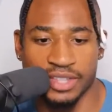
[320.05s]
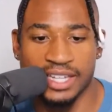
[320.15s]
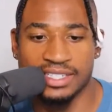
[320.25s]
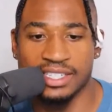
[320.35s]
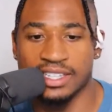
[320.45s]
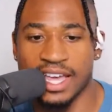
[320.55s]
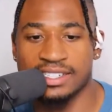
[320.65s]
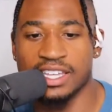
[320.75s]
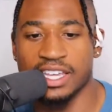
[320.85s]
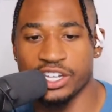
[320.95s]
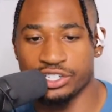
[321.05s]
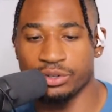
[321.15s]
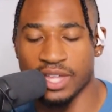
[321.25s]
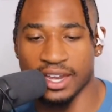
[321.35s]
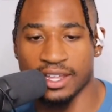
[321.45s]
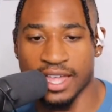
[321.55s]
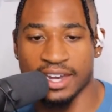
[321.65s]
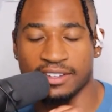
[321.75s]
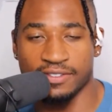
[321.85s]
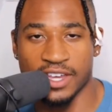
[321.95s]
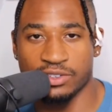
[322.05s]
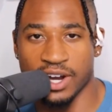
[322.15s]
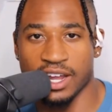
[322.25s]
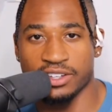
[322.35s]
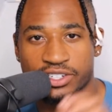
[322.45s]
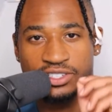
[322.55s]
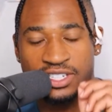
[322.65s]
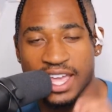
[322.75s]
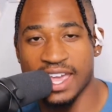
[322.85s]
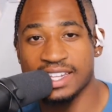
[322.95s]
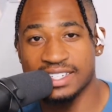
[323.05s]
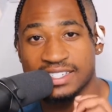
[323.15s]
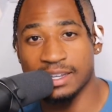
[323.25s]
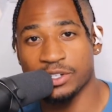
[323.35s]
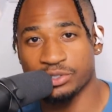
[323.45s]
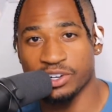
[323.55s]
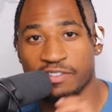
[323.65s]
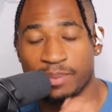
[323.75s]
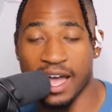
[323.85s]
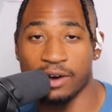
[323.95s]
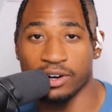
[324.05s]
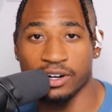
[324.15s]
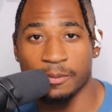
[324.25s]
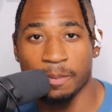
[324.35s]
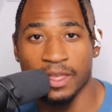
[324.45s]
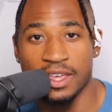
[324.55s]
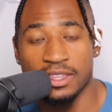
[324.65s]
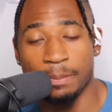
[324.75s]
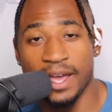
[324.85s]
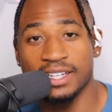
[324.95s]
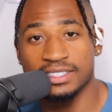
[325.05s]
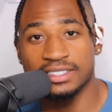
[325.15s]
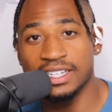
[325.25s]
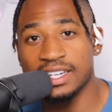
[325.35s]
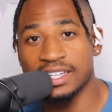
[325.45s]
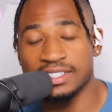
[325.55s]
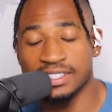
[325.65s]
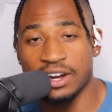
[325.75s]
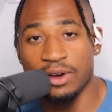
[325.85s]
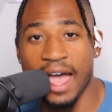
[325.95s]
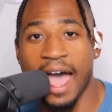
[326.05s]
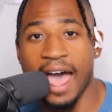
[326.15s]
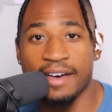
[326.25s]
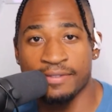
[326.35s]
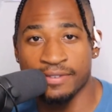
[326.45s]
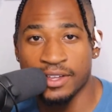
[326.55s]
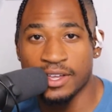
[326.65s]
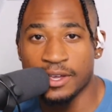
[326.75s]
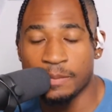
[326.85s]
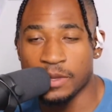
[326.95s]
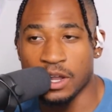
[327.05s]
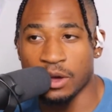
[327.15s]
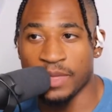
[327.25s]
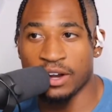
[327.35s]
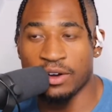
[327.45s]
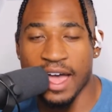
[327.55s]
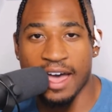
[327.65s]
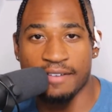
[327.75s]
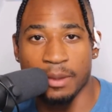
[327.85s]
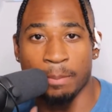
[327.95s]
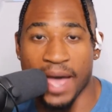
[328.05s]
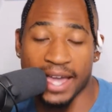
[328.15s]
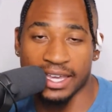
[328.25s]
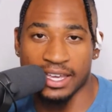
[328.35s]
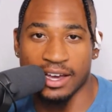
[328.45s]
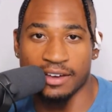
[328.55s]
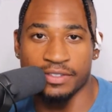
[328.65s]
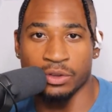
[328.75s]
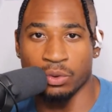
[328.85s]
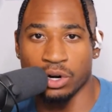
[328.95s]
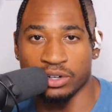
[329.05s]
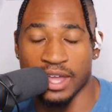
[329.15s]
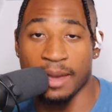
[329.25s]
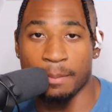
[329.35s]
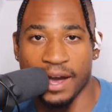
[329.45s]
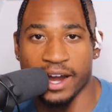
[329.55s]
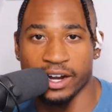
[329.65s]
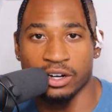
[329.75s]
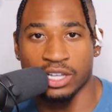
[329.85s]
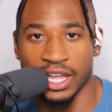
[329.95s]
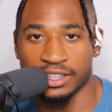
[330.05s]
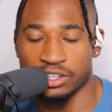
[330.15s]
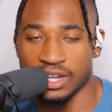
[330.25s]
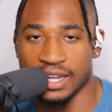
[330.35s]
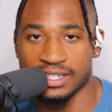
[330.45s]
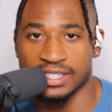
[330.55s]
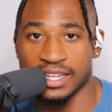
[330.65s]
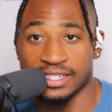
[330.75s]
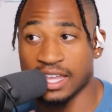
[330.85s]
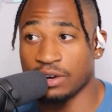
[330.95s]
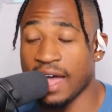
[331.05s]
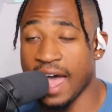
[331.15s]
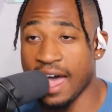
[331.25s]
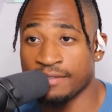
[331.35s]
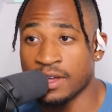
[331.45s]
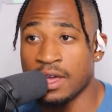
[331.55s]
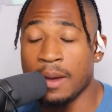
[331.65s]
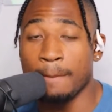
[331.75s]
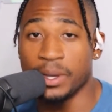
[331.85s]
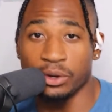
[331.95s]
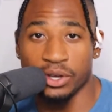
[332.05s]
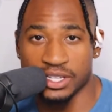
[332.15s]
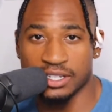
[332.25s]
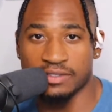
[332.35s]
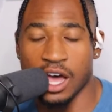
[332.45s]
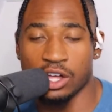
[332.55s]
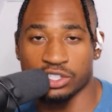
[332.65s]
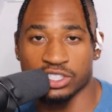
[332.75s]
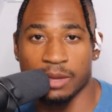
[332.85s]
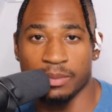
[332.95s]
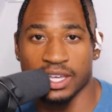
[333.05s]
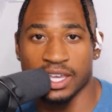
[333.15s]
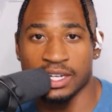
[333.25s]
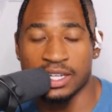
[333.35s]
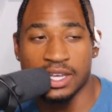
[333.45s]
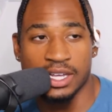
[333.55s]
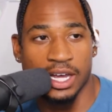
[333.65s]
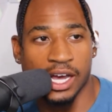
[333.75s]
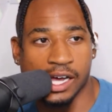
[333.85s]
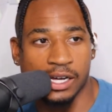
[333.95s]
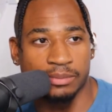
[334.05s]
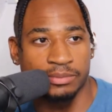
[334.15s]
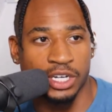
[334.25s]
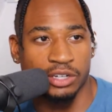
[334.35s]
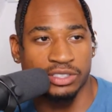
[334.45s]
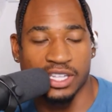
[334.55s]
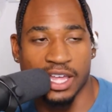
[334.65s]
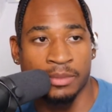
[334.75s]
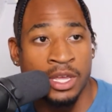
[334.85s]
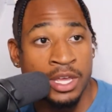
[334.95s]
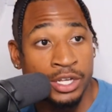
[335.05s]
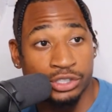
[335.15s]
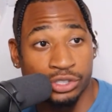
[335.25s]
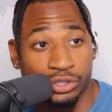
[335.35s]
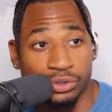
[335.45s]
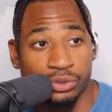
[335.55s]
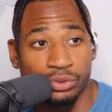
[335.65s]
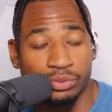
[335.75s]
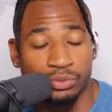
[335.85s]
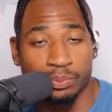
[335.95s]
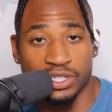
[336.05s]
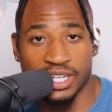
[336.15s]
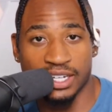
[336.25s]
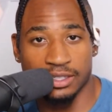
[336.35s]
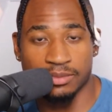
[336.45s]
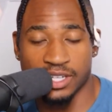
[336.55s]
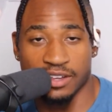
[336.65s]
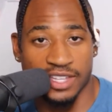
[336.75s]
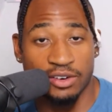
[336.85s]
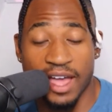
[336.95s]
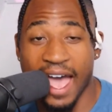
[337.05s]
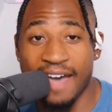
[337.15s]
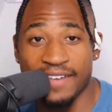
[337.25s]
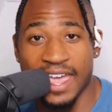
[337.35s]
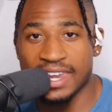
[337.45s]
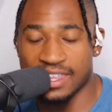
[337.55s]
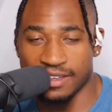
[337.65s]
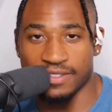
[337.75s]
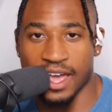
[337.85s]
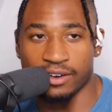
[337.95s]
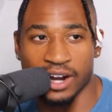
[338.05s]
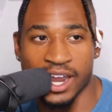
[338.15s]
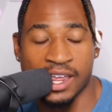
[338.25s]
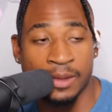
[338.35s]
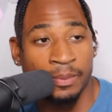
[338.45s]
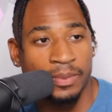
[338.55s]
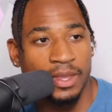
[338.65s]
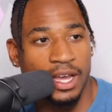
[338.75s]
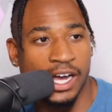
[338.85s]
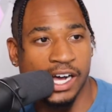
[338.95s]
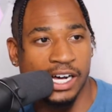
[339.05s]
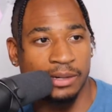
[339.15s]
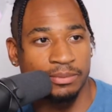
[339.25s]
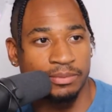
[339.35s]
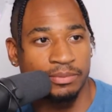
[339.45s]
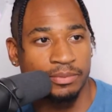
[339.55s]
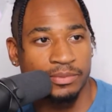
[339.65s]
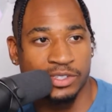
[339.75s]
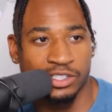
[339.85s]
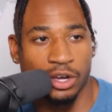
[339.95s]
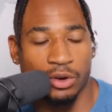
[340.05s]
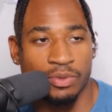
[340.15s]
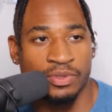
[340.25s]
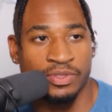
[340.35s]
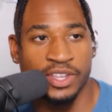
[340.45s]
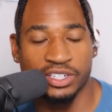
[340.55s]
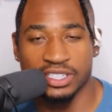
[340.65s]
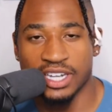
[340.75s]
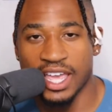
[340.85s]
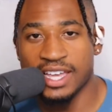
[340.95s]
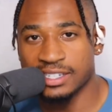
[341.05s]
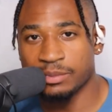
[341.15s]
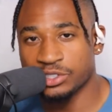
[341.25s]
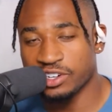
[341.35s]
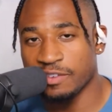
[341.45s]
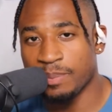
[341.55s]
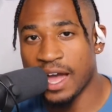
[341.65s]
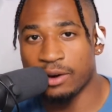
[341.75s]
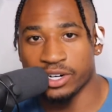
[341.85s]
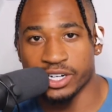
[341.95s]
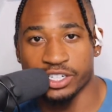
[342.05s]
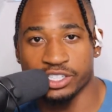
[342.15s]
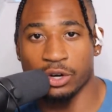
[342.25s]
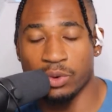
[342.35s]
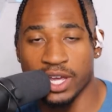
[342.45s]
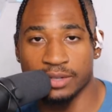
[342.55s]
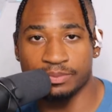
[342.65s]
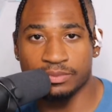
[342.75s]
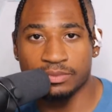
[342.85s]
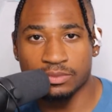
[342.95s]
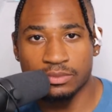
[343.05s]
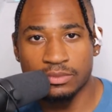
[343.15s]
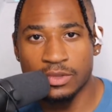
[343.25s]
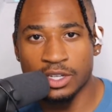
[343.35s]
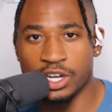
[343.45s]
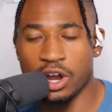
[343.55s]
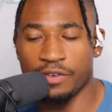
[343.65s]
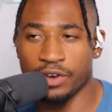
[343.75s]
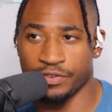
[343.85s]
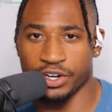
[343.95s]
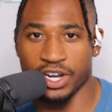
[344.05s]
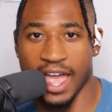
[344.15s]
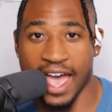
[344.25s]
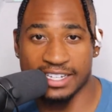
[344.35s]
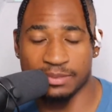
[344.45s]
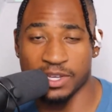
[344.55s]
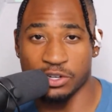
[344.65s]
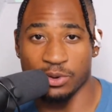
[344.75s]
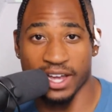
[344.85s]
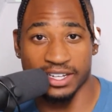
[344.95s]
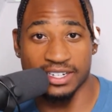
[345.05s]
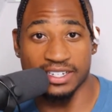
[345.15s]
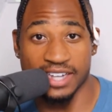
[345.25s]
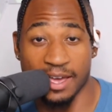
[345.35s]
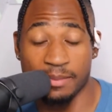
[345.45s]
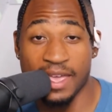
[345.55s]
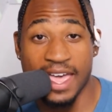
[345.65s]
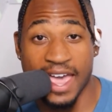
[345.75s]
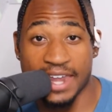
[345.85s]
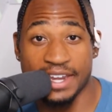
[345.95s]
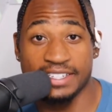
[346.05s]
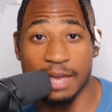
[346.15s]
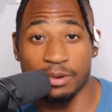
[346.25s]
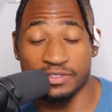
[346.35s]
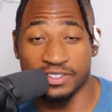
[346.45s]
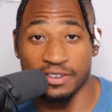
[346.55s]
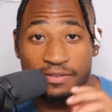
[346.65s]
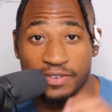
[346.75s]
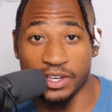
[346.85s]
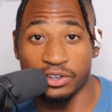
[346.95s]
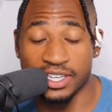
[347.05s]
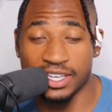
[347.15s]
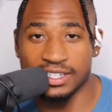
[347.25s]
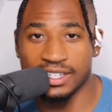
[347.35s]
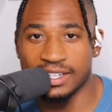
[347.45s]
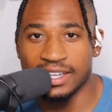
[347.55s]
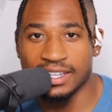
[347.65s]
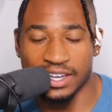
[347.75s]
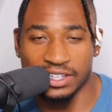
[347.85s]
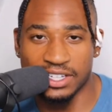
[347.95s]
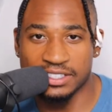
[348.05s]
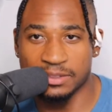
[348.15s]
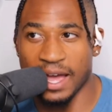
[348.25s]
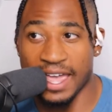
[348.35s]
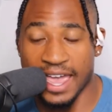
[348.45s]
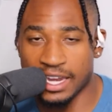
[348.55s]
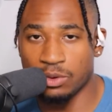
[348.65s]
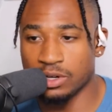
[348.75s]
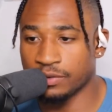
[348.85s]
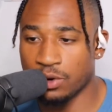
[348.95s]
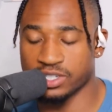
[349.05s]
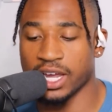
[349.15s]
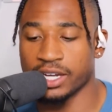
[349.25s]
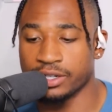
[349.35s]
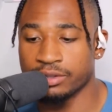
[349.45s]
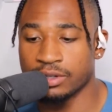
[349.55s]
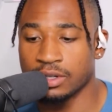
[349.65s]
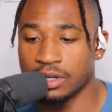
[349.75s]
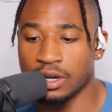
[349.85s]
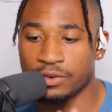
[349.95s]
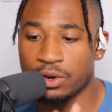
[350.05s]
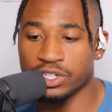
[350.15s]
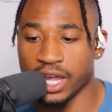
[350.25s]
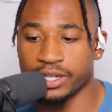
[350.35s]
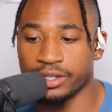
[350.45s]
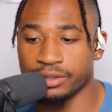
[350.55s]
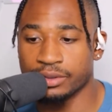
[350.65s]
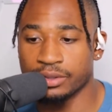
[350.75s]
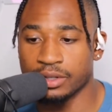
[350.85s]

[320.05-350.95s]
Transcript: That's the that's the issue that, that is faced right now, is there's an asymmetry of power. The Palestinians, they don't have, you know, they don't have the backing of the world empire like the United States. They don't have billions of dollars coming in, um, you know, to them to protect themselves. They don't have any of that, right? Um, so there's an asymmetry of power here. So when, you know, if you're going to ask me, do I condemn any type of civilian killings by anyone? Of course I do. Of course I do.